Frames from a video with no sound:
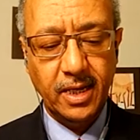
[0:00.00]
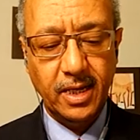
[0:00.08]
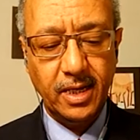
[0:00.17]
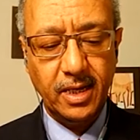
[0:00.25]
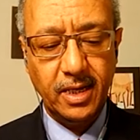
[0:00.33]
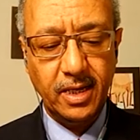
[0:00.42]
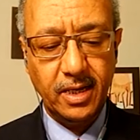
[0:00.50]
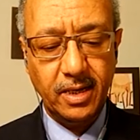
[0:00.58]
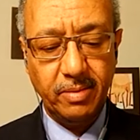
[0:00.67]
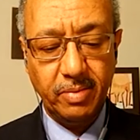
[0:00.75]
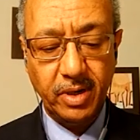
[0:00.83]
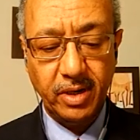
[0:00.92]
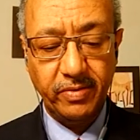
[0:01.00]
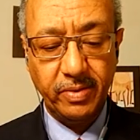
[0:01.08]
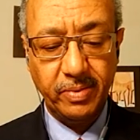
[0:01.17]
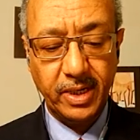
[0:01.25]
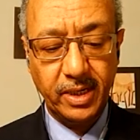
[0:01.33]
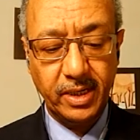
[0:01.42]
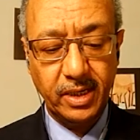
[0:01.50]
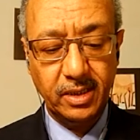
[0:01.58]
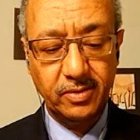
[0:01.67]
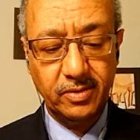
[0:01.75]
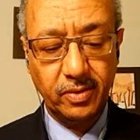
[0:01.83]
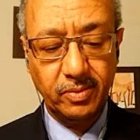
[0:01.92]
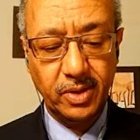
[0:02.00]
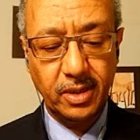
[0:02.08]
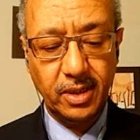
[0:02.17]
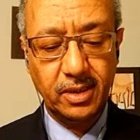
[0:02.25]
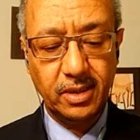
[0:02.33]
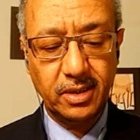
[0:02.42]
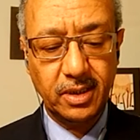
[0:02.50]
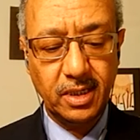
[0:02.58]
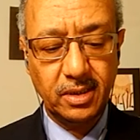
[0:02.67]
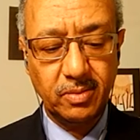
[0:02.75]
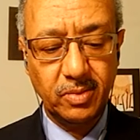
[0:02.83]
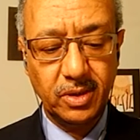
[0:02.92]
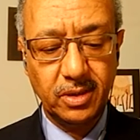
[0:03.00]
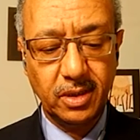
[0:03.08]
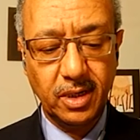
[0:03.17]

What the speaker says: I believe Yamane Gede is from the United States. Mr.